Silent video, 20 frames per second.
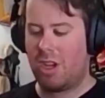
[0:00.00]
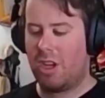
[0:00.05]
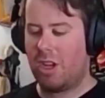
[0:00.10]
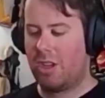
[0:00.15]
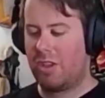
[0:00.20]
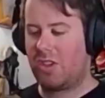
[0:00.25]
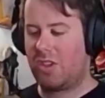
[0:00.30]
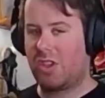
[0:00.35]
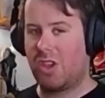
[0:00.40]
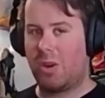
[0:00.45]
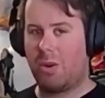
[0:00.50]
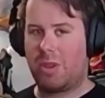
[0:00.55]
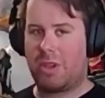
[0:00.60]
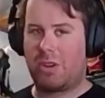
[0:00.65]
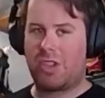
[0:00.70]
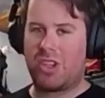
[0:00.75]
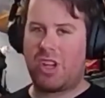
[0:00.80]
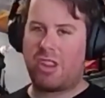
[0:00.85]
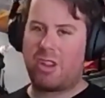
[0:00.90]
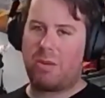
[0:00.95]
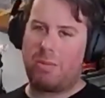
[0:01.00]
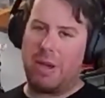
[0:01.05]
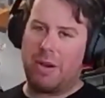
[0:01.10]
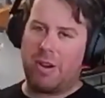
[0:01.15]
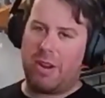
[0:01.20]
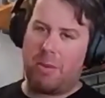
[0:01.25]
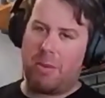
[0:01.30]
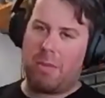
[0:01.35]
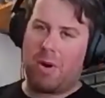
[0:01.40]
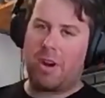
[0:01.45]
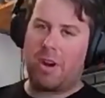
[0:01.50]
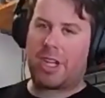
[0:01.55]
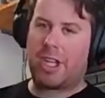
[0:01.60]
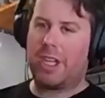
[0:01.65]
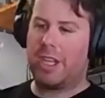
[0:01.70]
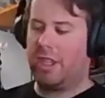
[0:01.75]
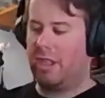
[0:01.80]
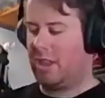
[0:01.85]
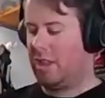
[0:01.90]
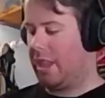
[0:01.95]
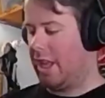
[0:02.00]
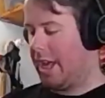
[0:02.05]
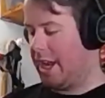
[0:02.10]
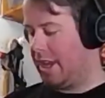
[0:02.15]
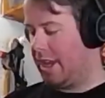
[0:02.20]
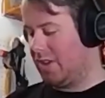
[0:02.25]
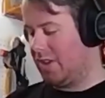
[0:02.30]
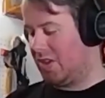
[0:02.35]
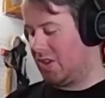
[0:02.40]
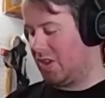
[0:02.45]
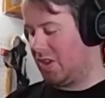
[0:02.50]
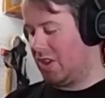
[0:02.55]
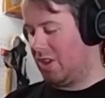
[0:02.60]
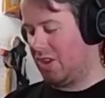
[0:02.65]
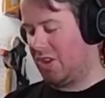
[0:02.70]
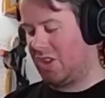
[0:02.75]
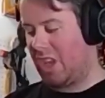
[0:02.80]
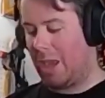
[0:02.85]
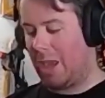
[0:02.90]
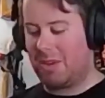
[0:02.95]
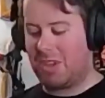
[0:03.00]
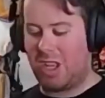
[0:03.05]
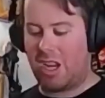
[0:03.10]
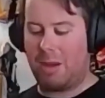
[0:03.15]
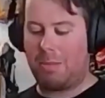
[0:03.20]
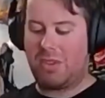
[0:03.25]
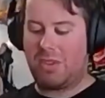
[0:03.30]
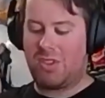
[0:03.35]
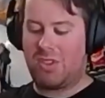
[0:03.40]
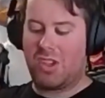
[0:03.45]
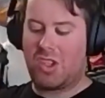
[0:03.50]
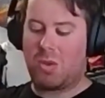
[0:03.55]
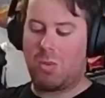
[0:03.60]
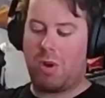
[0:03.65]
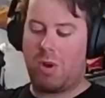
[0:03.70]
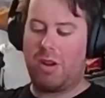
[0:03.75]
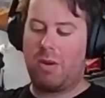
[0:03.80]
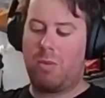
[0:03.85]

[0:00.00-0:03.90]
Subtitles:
So there's another belt on the market that is the same setup as this one,